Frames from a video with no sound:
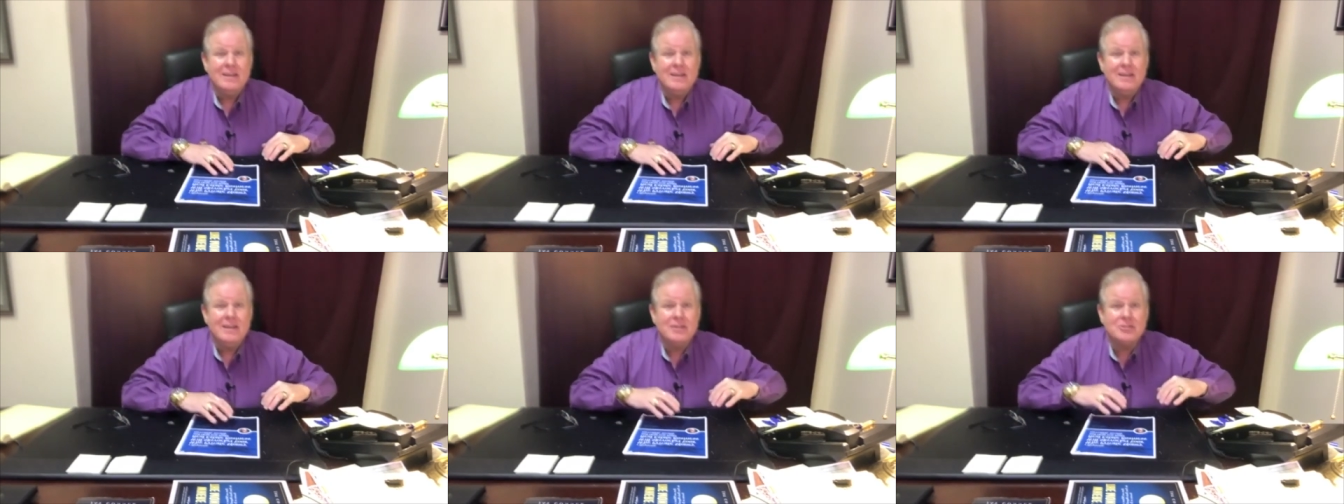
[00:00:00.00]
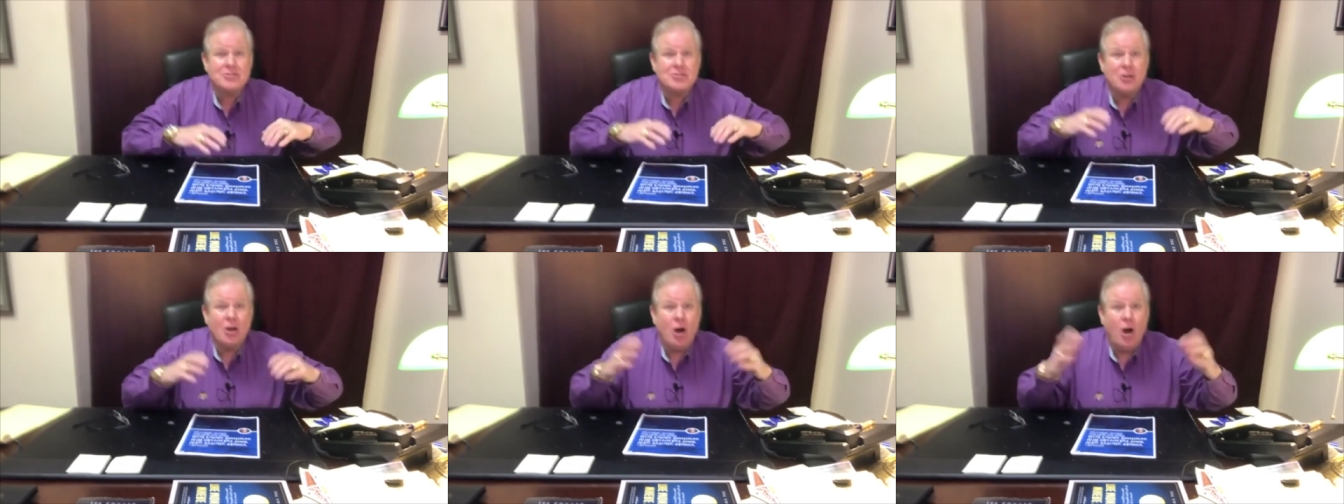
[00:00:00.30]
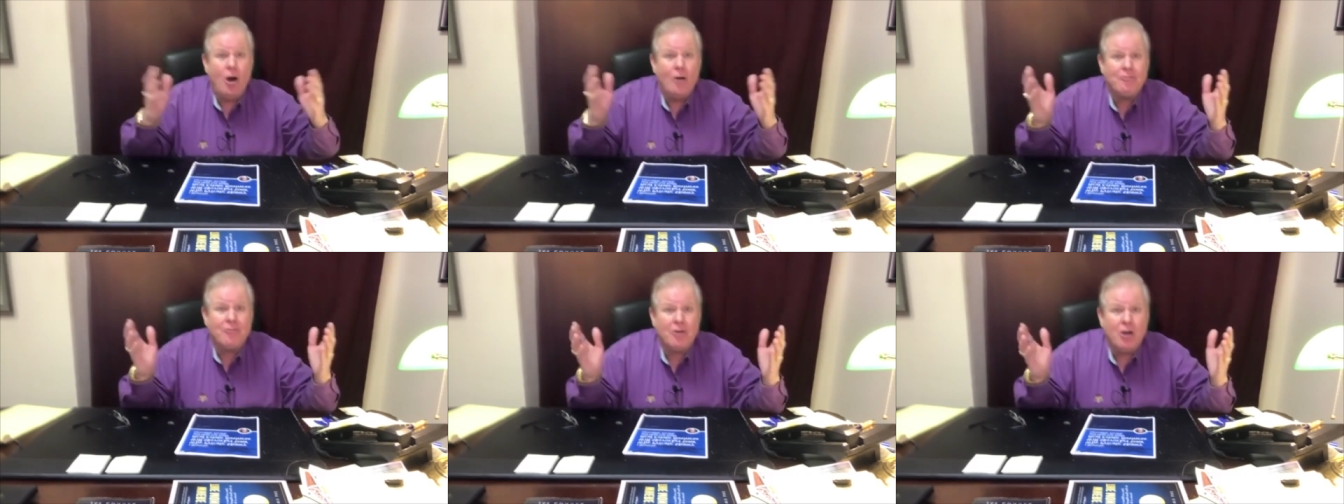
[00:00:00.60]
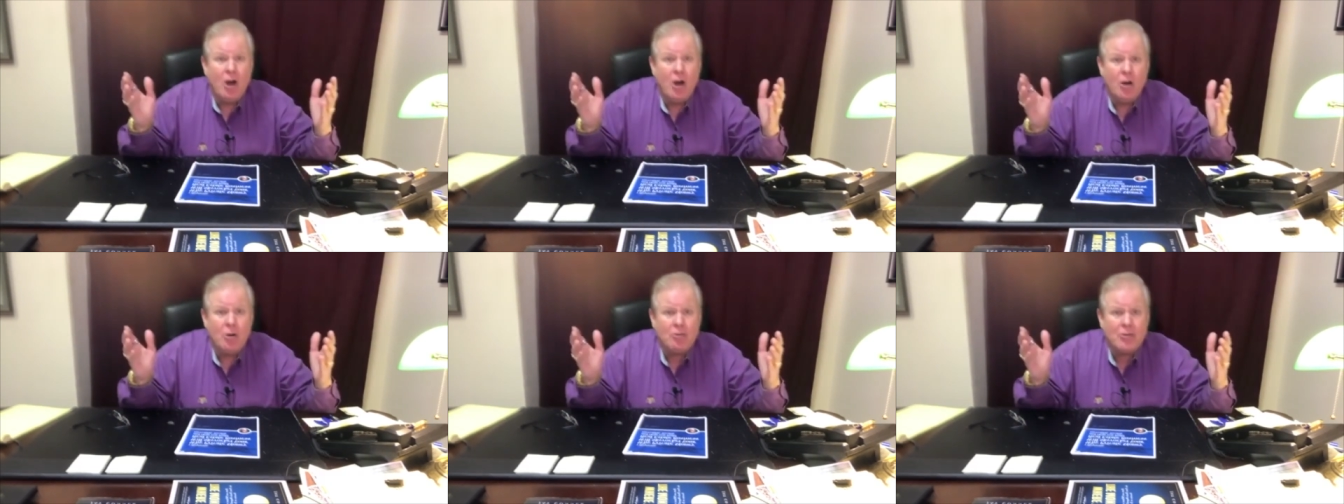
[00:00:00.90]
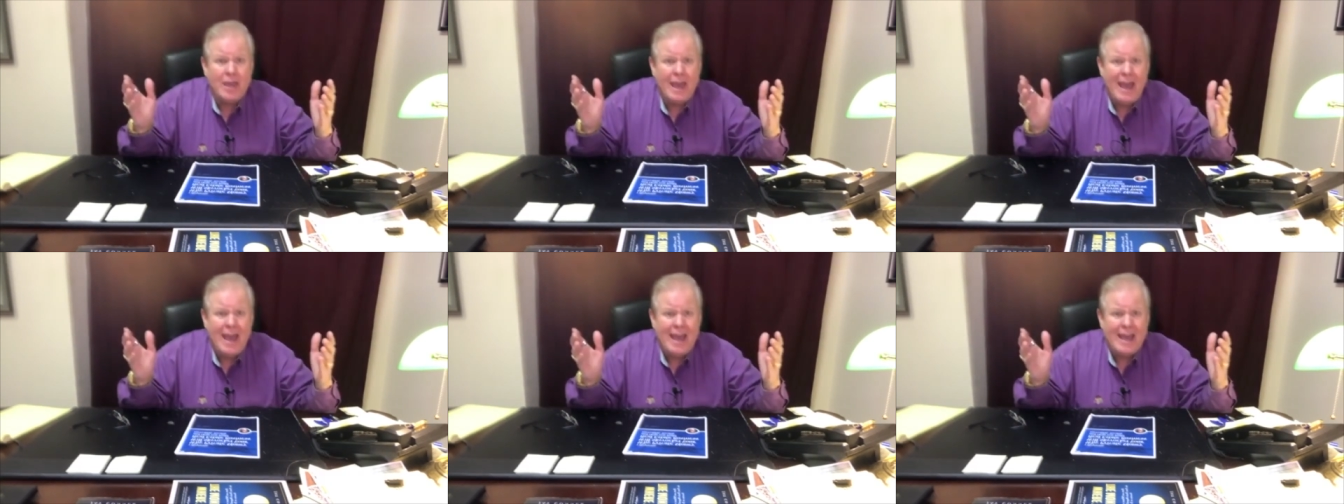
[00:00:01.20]
is to offer all
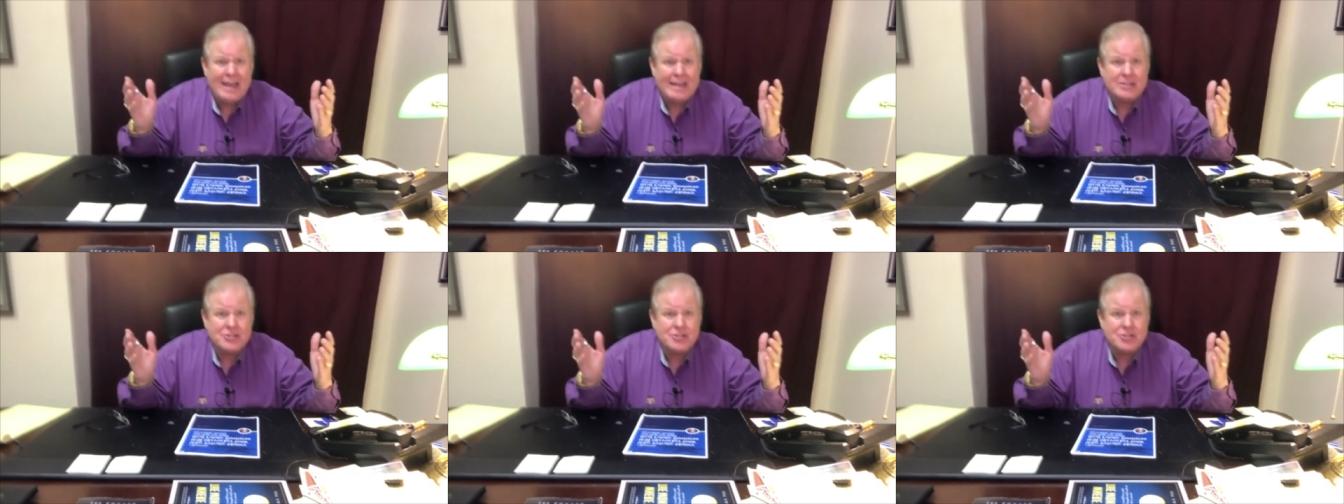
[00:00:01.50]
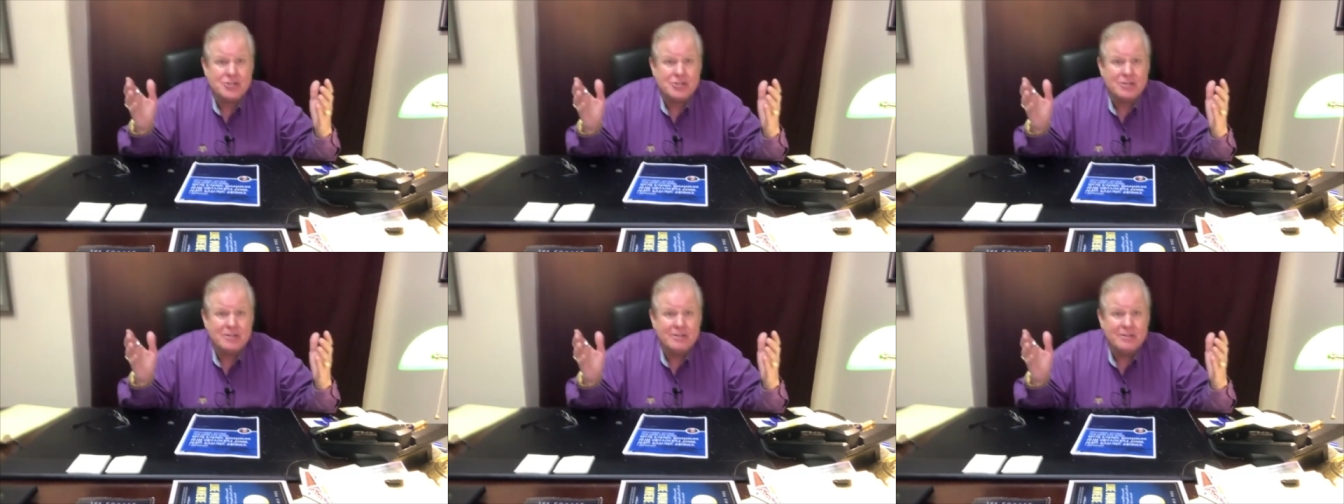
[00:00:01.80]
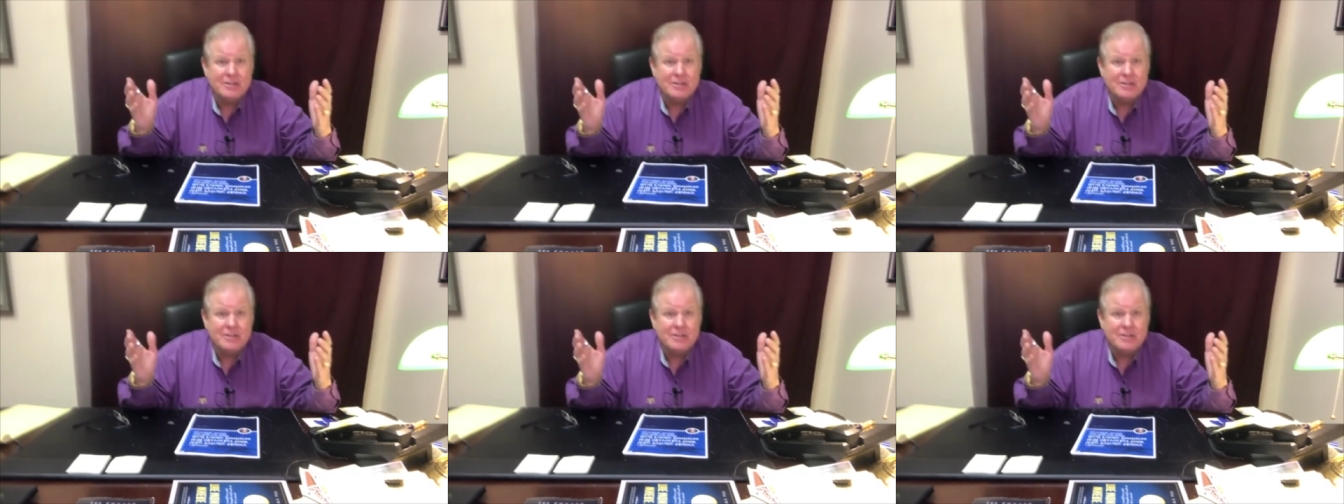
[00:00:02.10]
cash.